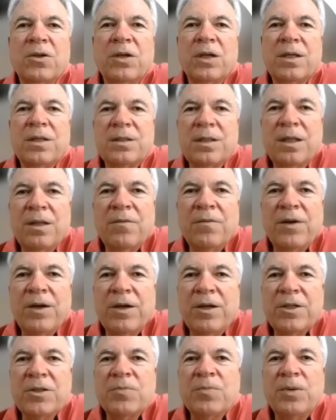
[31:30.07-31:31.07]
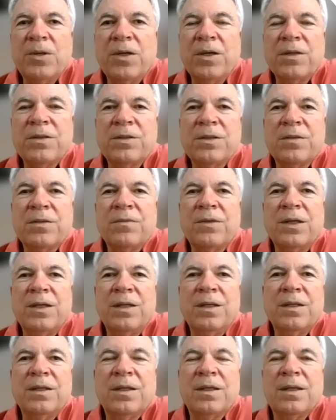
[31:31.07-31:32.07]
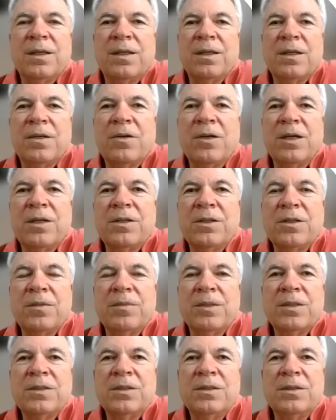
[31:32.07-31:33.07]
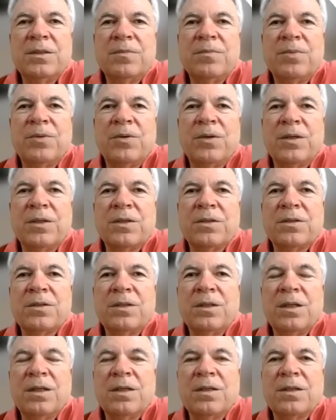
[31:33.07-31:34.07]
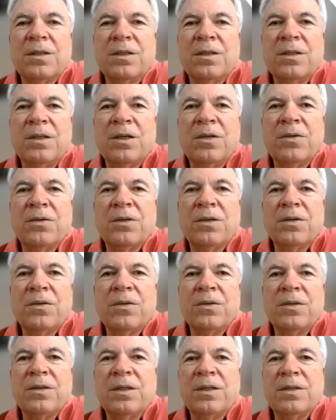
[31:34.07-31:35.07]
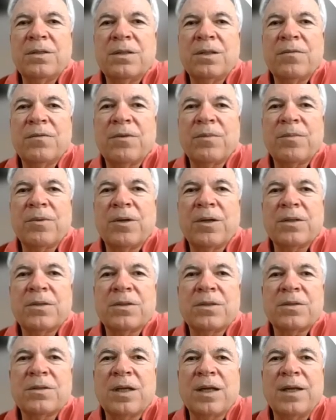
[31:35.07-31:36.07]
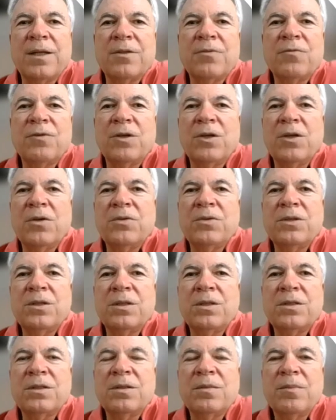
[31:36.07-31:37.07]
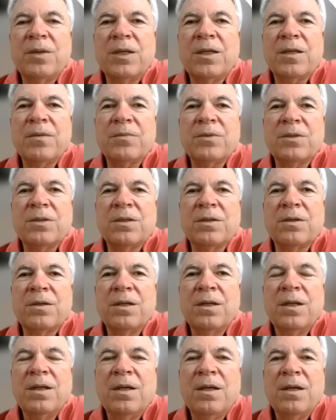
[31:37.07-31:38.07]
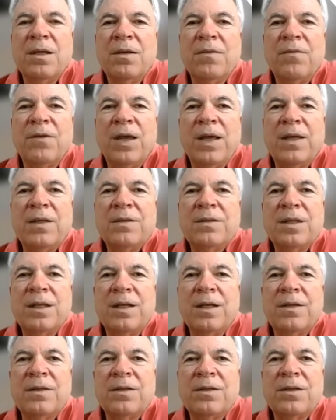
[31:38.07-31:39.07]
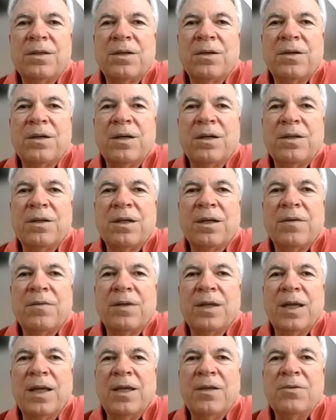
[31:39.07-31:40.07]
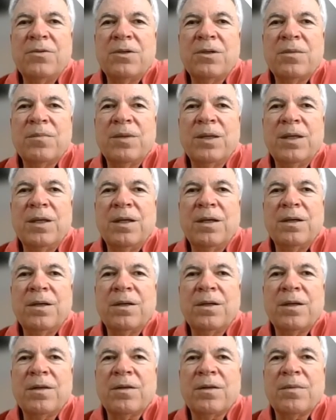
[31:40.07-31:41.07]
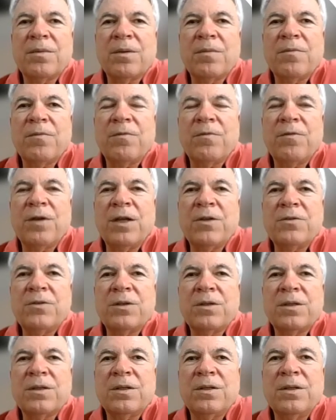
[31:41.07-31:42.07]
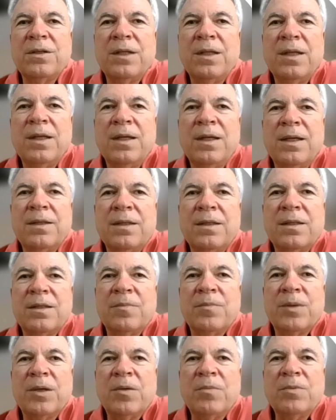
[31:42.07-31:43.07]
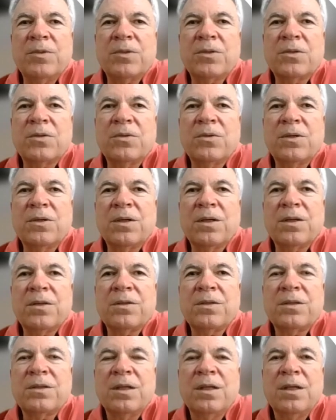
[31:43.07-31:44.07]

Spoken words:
can see the various parts of the heart tube. This is important to note, all these different parts. The sinus venosus becomes the veins that enter the heart. You have the atrium here, you have the ventricle, and then the bulbus cordis,